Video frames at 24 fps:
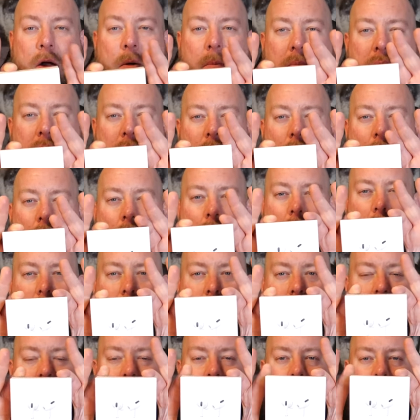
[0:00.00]

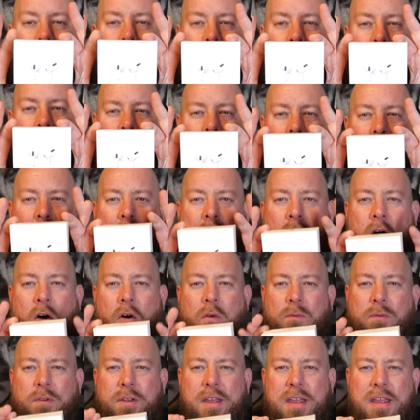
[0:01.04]
Pros.
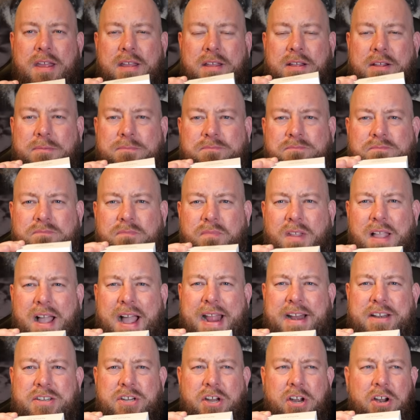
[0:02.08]
Hopefully,
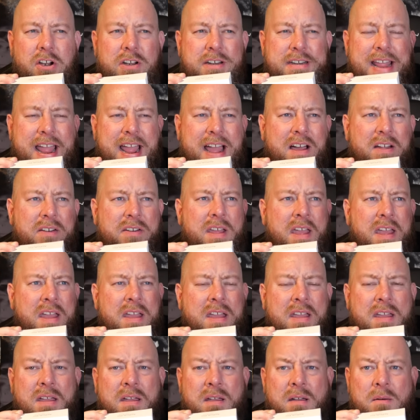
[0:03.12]
I turned down
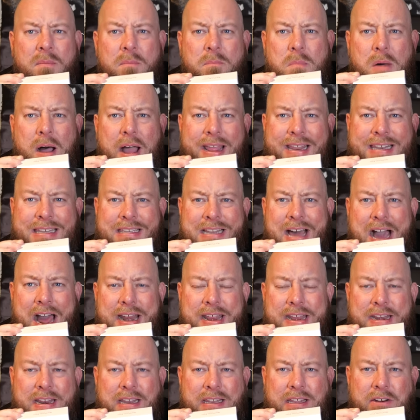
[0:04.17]
my
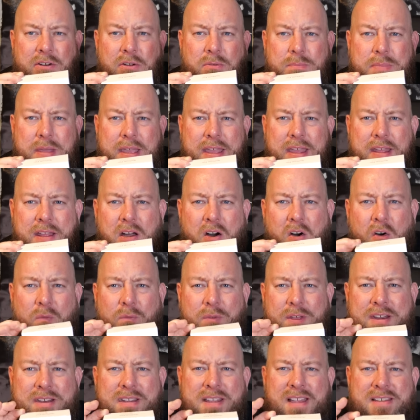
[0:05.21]
lighting a little bit.
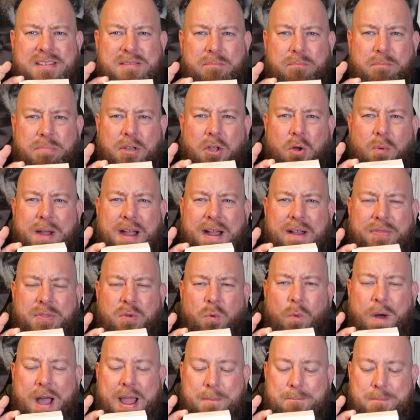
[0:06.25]
Hopefully it doesn't blow out. The
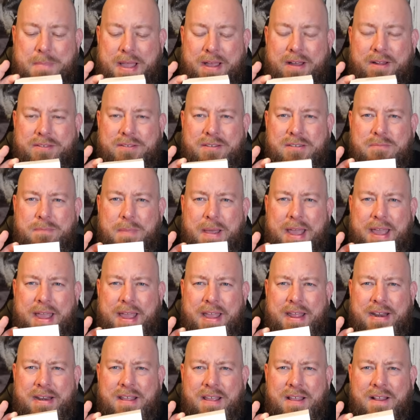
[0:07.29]
white balance is
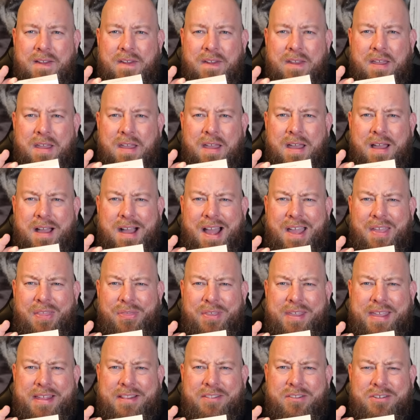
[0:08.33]
bad. I
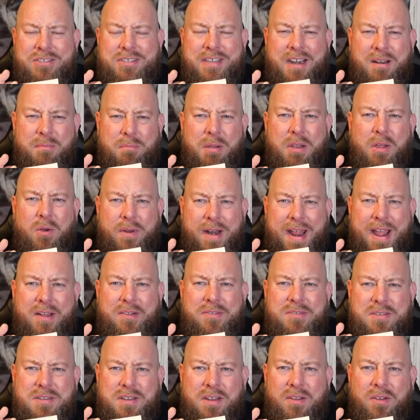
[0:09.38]
think it looks kind of blown
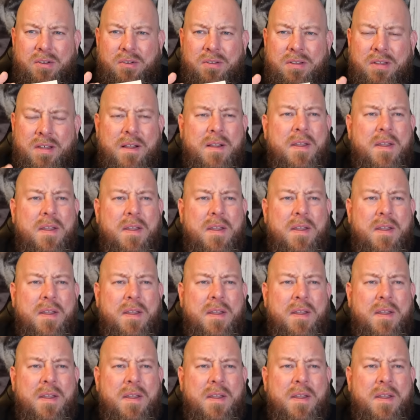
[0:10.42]
out still.